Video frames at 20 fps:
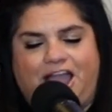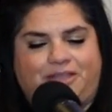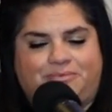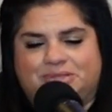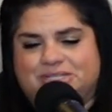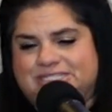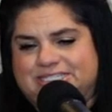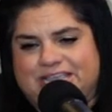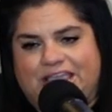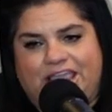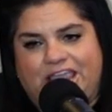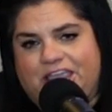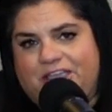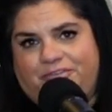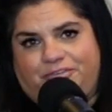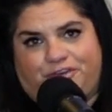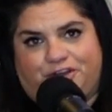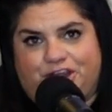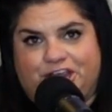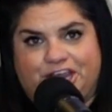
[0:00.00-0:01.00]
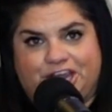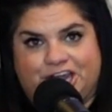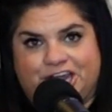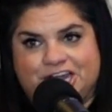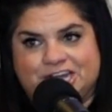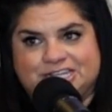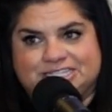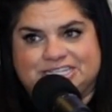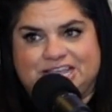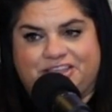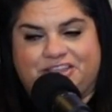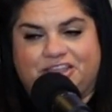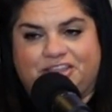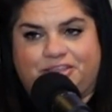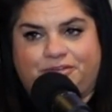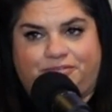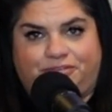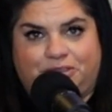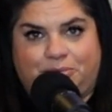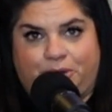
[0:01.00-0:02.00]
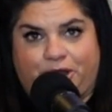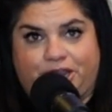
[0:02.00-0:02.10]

I've been saying it for years. I think the flea